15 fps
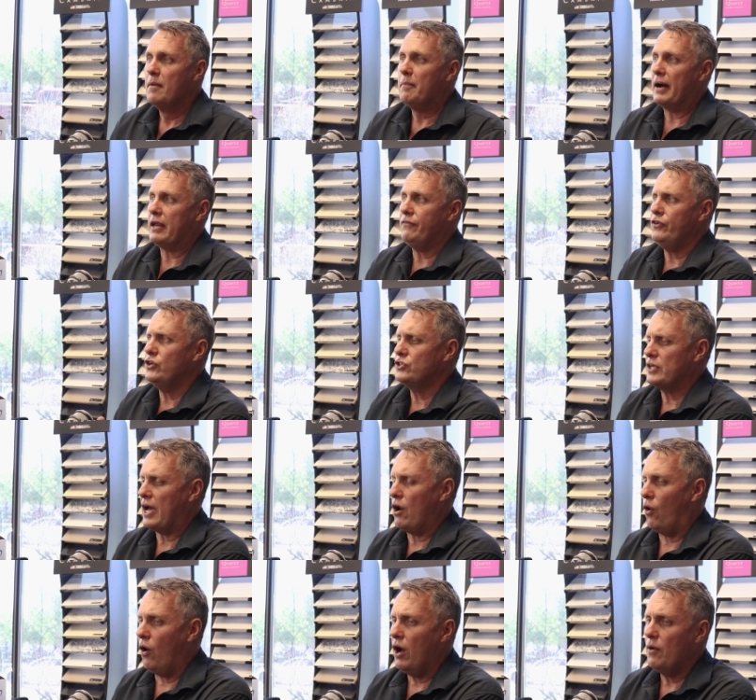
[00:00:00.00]
But if you
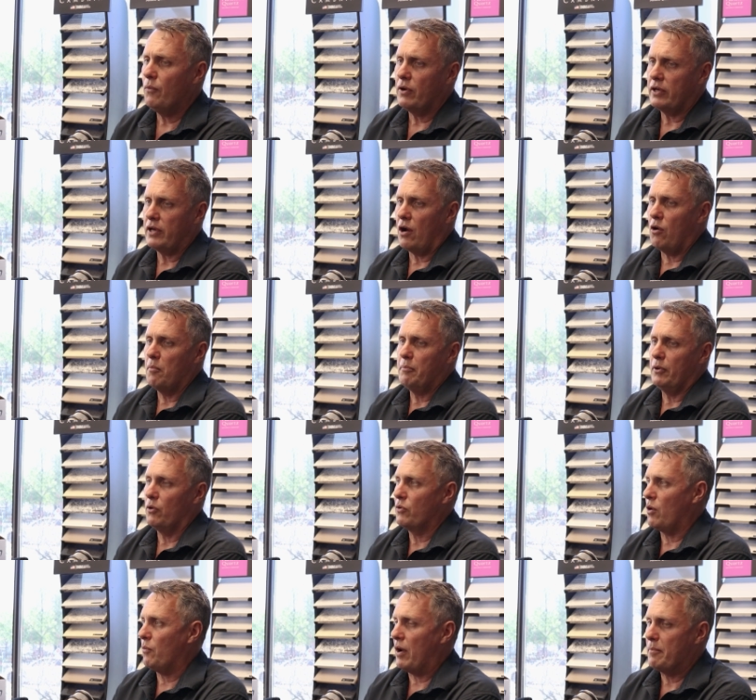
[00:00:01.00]
say, I want to go and
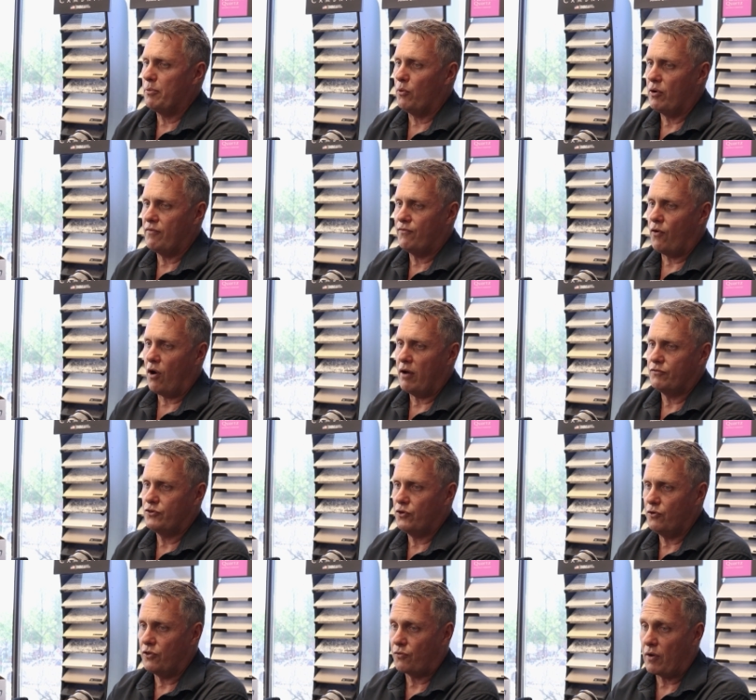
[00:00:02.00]
build a 1.5,
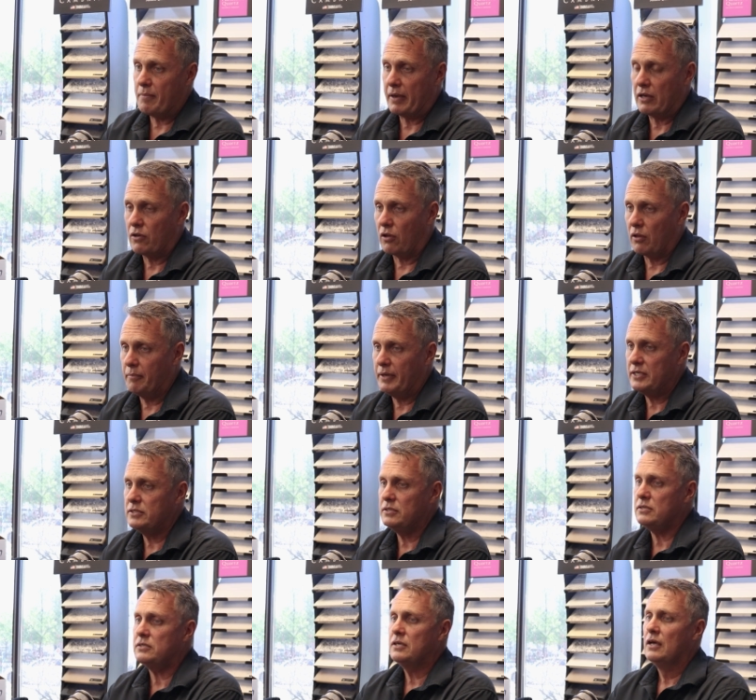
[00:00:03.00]
2, $3 million
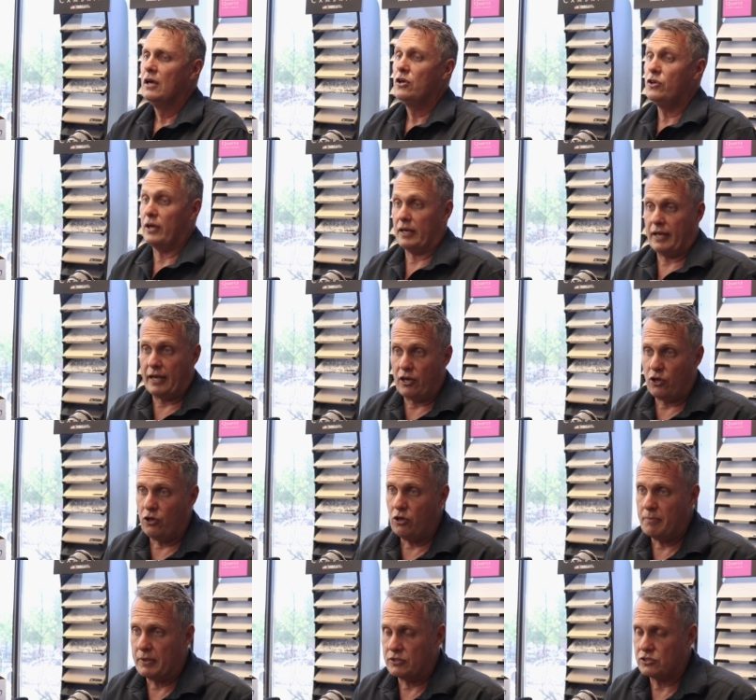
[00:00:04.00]
business, you're going to need
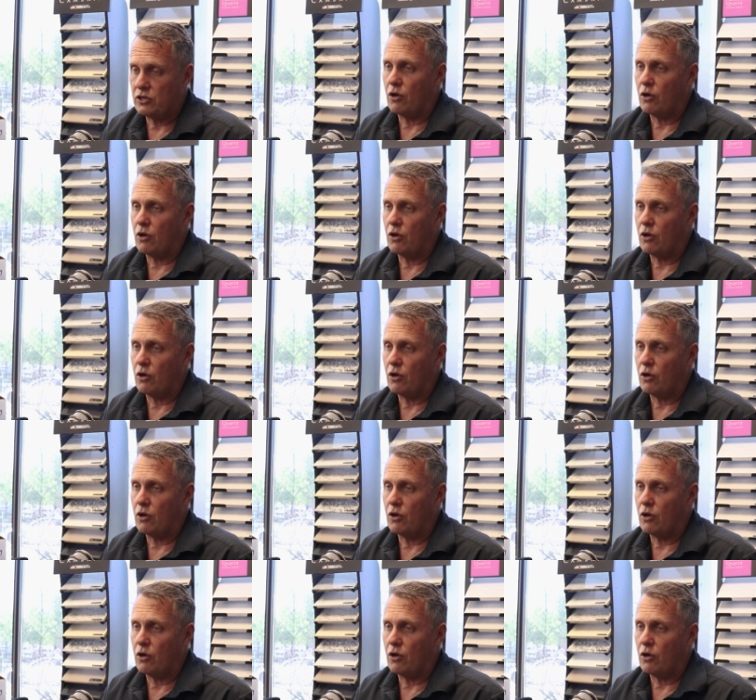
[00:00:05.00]
humans.